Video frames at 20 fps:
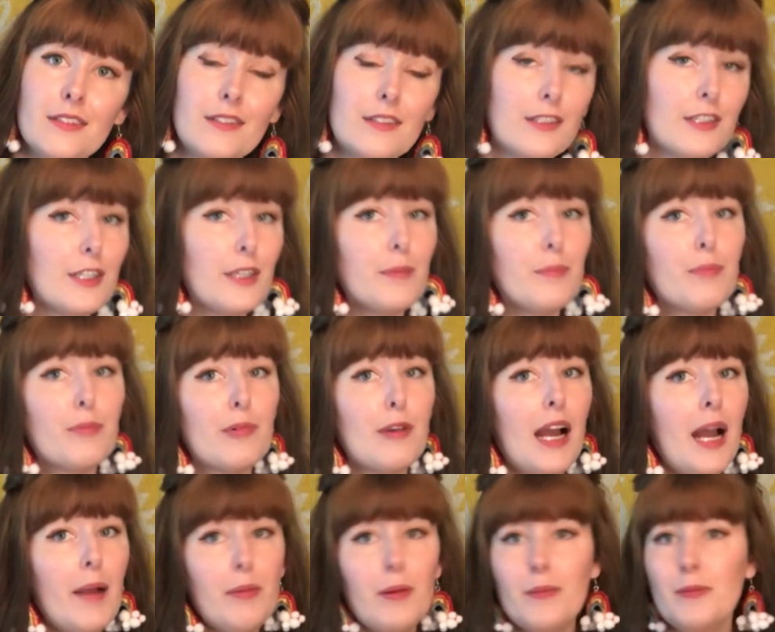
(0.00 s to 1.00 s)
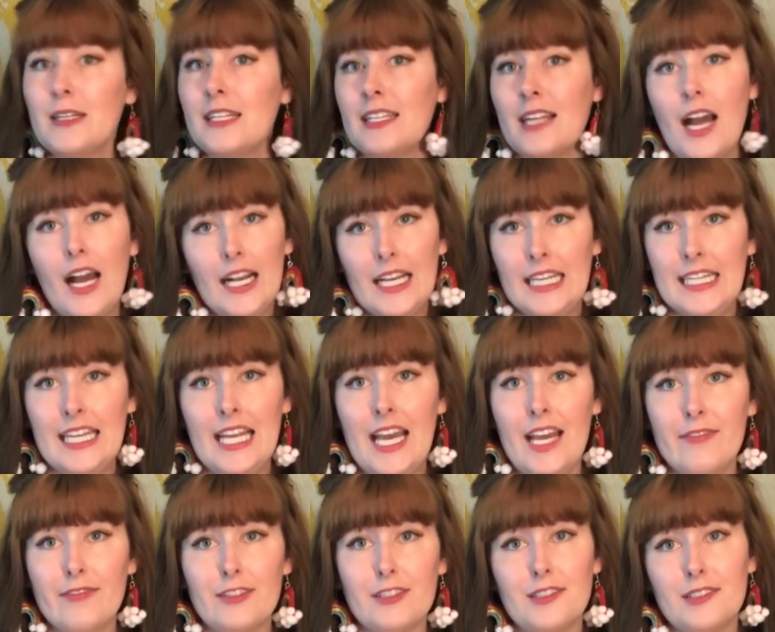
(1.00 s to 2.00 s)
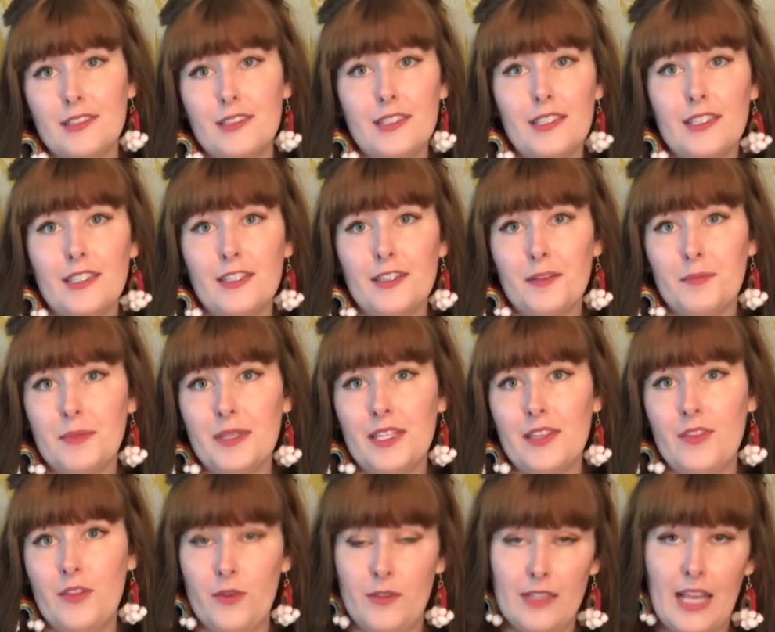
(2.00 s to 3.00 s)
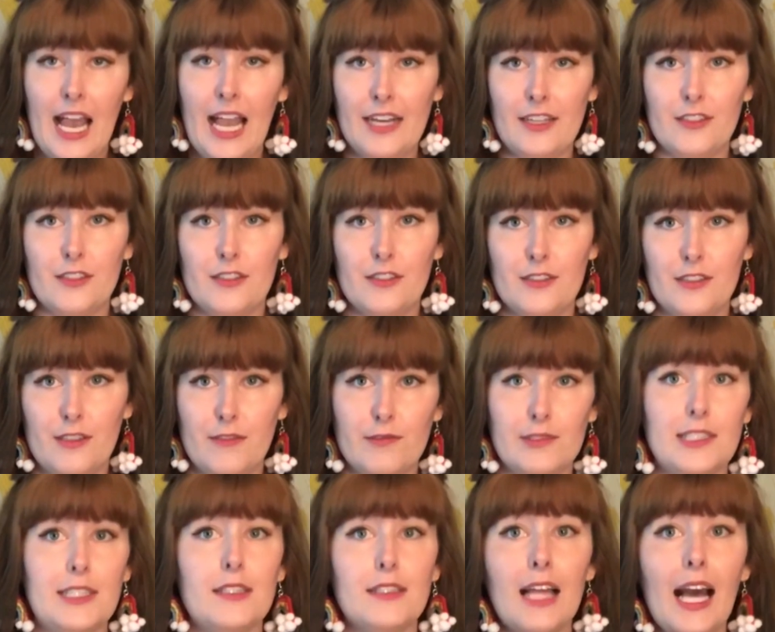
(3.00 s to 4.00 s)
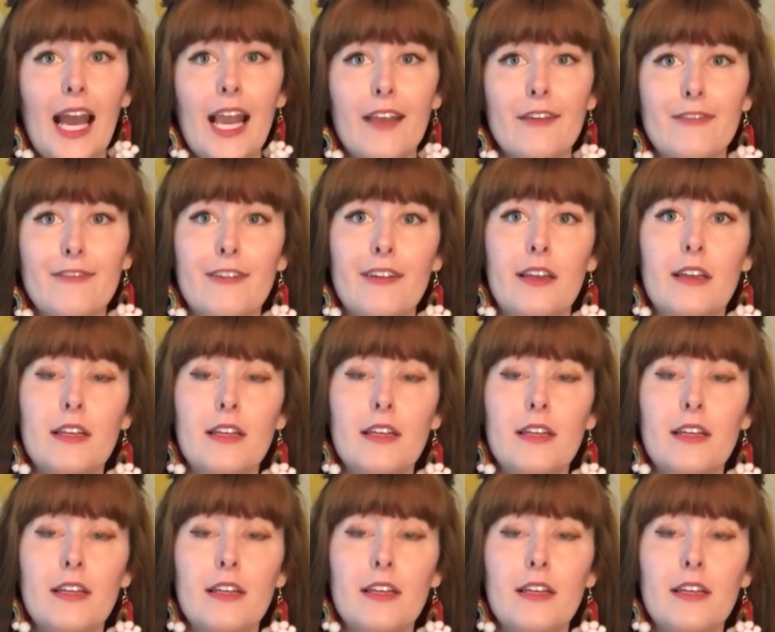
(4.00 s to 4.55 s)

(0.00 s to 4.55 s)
you're probably not gonna ever see or meet those actors in real life.